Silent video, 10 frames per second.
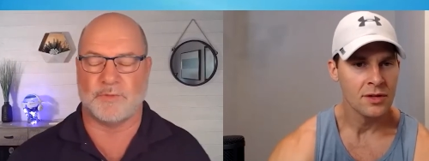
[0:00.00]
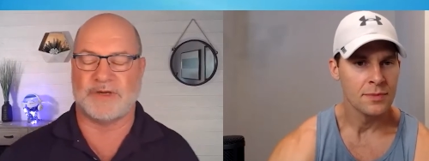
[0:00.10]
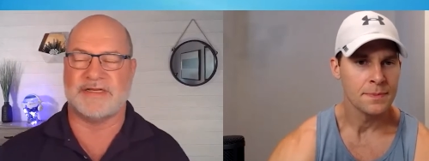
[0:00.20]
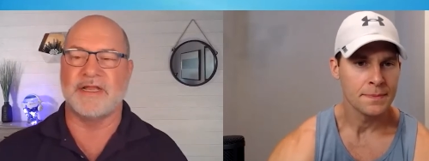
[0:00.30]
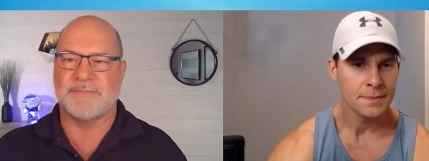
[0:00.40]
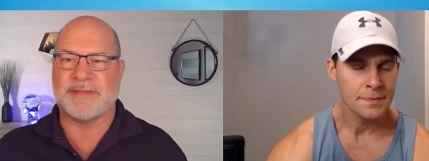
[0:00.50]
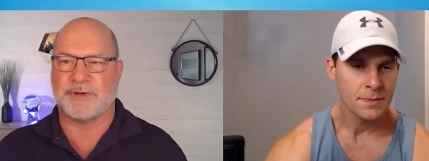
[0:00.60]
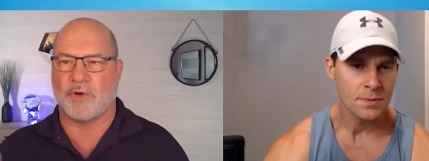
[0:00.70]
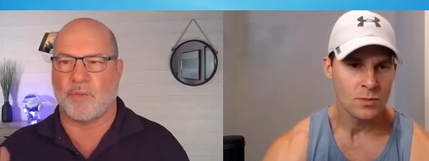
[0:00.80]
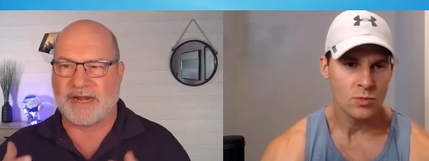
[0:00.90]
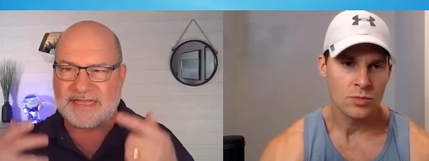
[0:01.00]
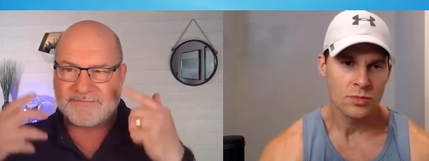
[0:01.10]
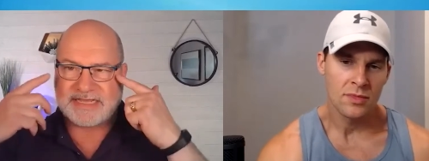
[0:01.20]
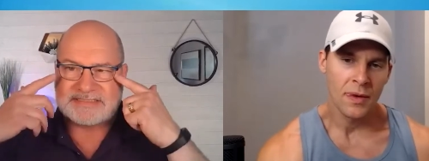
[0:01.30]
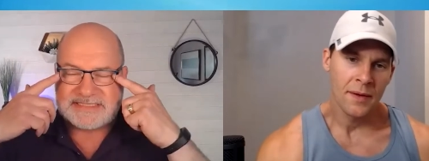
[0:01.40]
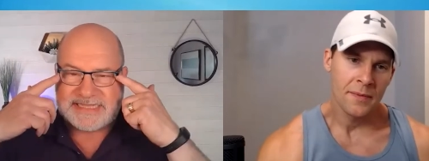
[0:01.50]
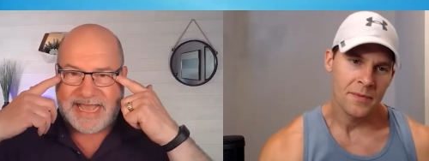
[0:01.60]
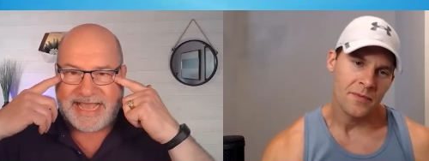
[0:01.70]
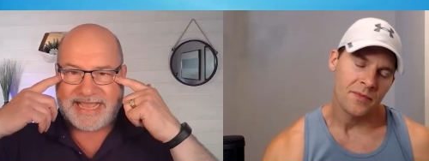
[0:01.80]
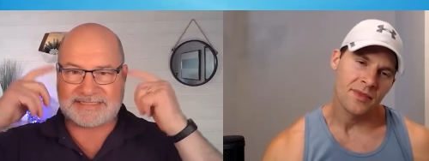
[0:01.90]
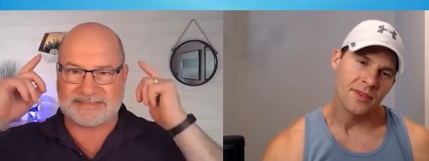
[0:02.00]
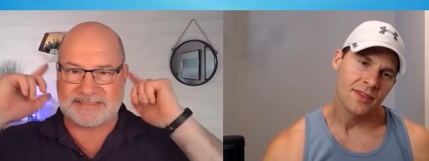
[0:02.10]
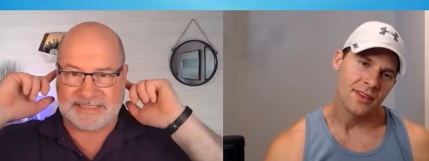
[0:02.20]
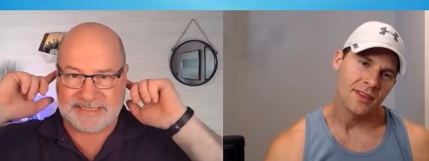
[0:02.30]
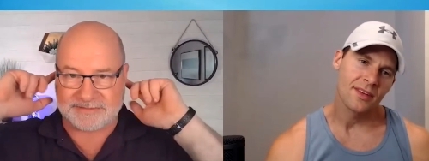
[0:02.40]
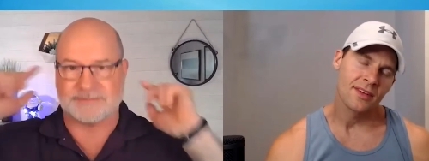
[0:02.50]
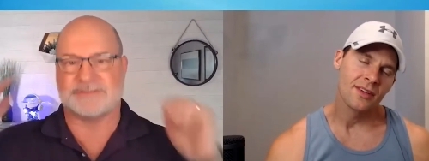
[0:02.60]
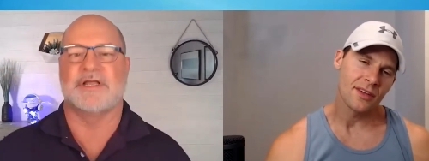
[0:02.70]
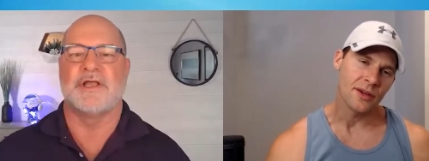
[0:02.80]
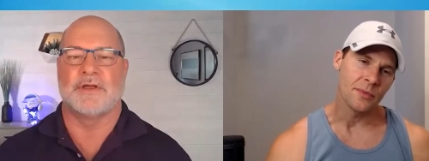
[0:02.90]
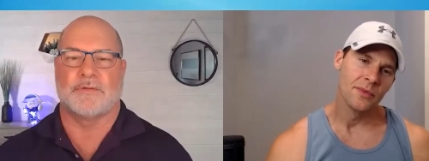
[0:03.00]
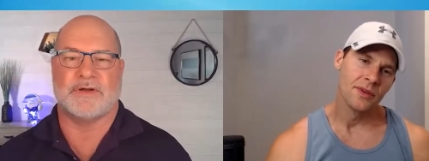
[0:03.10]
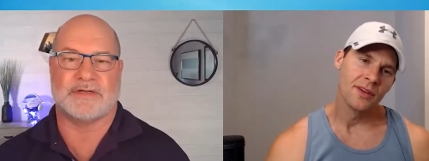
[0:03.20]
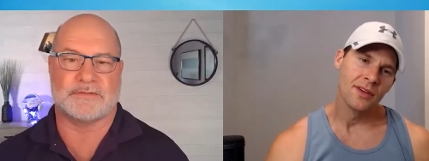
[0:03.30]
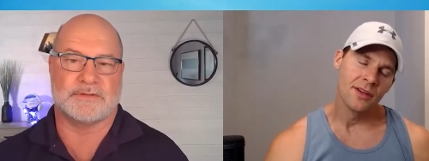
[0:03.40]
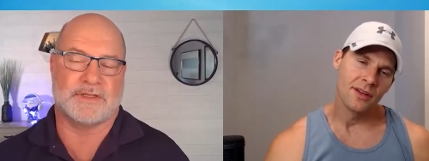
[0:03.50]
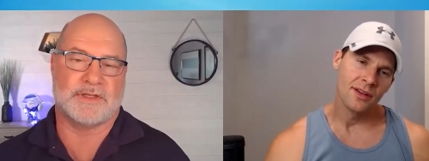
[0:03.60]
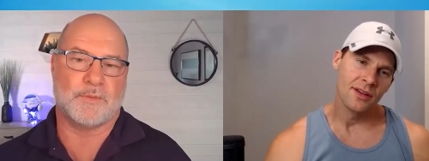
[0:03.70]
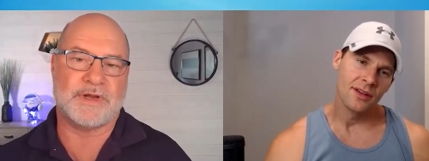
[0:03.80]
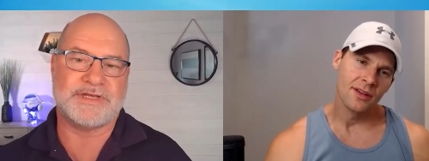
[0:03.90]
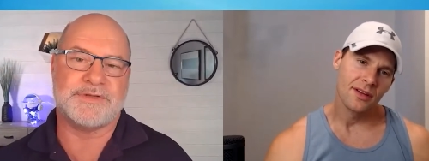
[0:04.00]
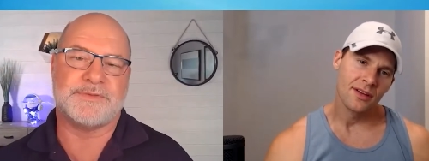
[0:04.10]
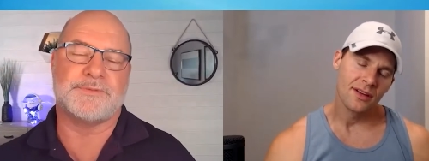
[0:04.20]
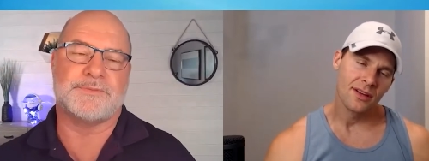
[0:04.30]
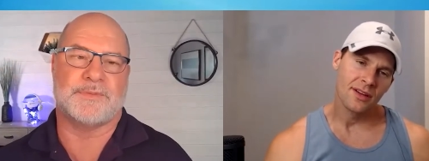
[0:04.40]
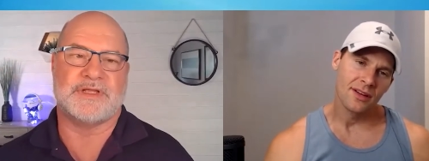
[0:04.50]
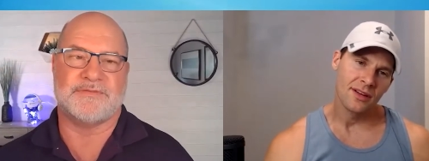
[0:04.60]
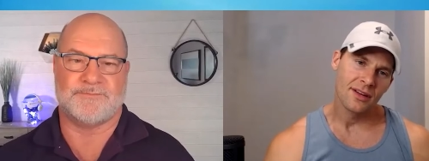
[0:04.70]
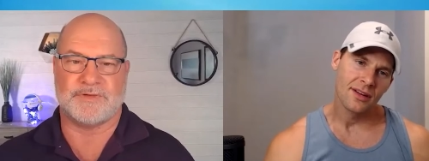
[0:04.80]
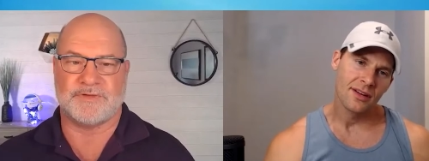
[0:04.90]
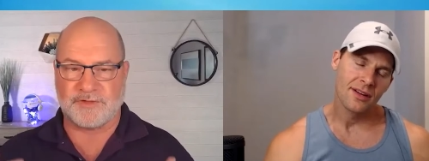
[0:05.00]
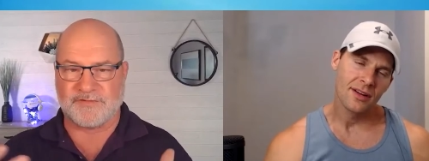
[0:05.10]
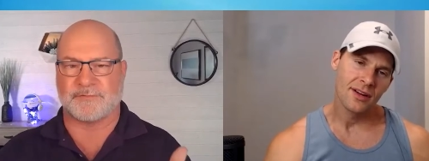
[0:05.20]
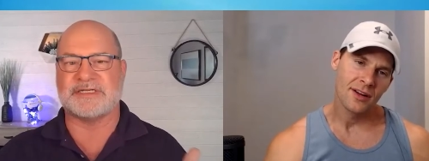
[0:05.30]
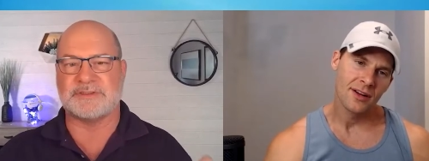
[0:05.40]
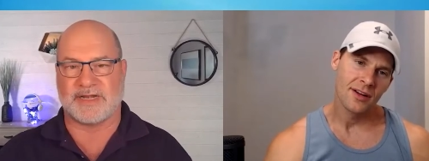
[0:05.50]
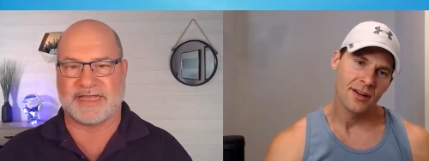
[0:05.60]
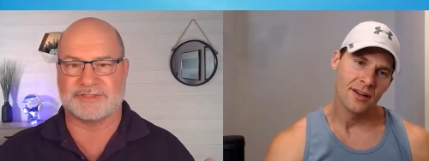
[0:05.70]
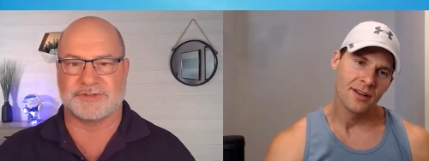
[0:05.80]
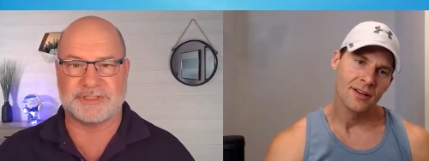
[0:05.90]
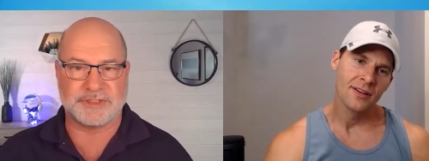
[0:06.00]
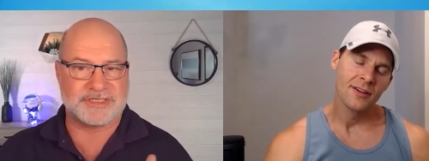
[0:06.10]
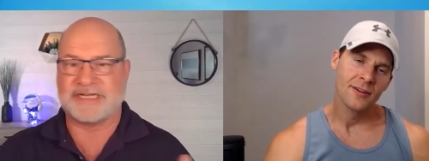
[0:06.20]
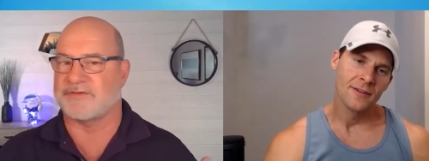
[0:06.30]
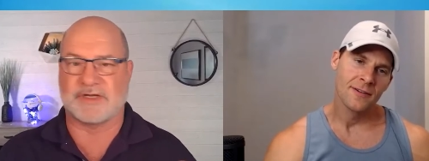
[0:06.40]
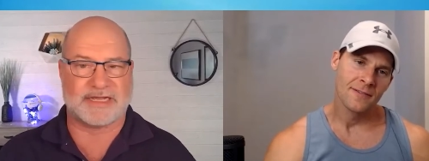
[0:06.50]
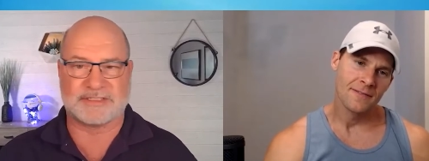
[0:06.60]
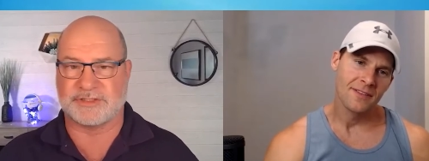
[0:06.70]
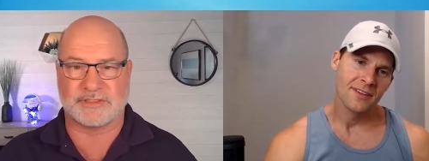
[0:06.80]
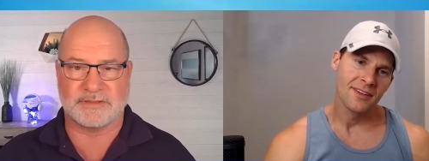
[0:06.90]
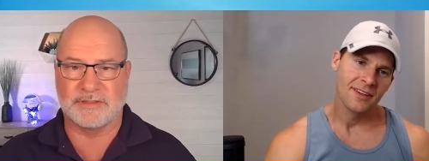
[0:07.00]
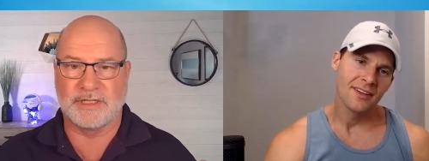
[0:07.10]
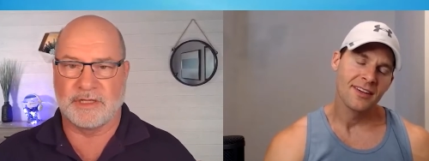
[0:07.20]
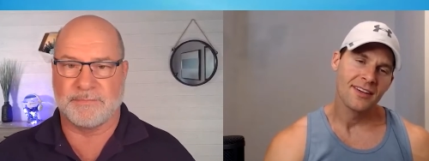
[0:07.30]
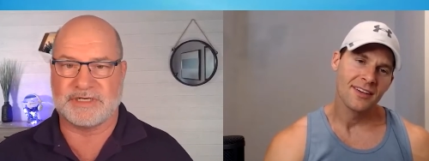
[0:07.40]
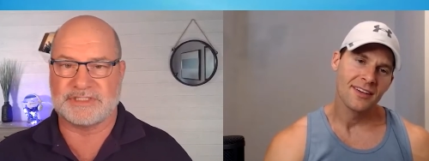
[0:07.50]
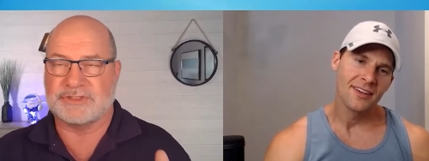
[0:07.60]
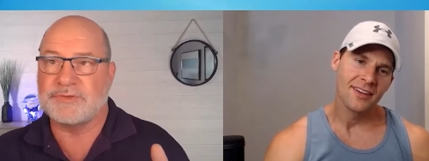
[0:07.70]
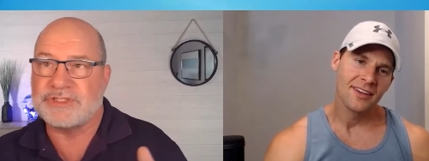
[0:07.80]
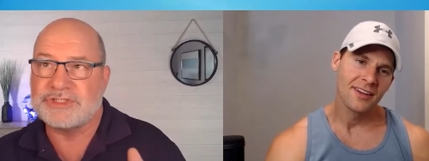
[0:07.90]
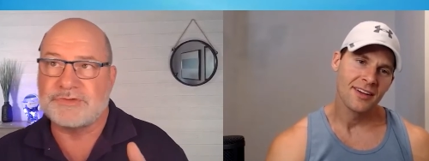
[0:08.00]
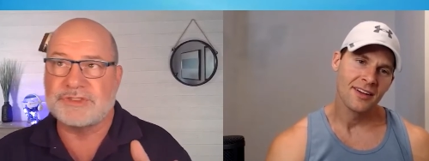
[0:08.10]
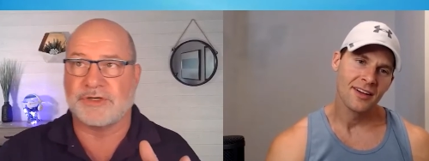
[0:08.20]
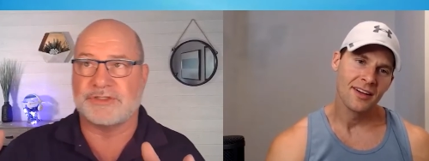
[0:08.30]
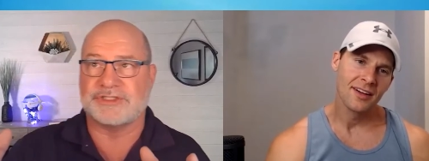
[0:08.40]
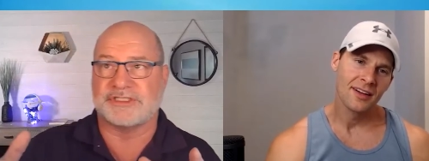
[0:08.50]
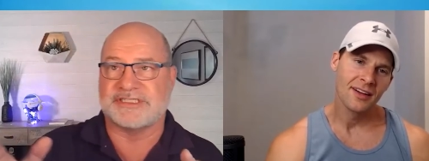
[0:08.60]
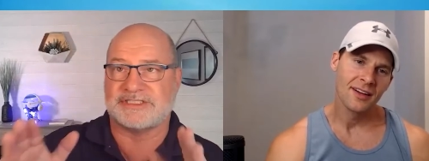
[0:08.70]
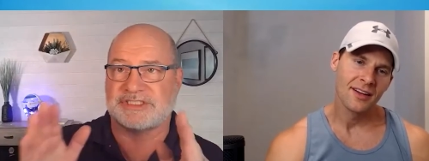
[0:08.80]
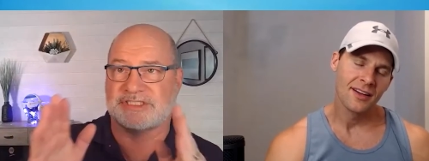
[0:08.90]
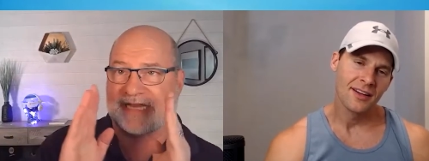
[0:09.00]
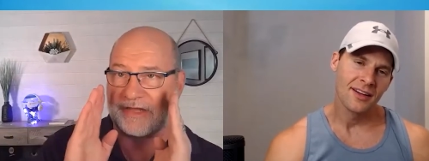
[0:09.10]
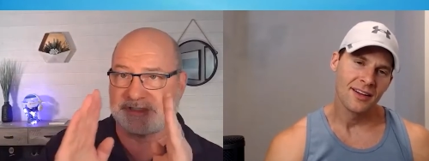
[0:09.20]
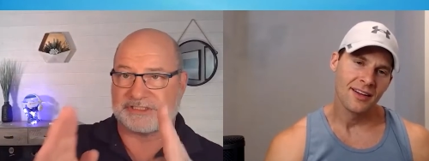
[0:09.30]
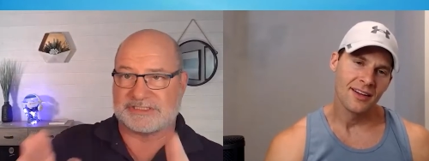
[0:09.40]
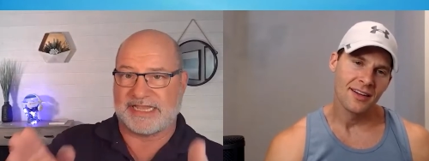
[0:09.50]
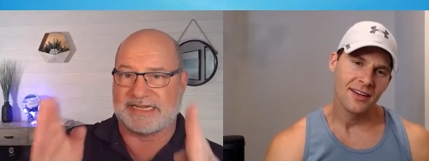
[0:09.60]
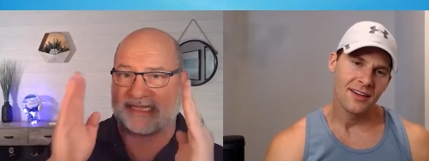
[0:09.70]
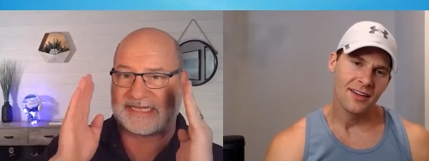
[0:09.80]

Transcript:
Speaker 1: we people go, why do you have lights in the eyes and the ears? Yeah. Well, when you if, if you've ever been to a lecture and you couldn't hear the lecture, but as soon as you turned your attention and now you could get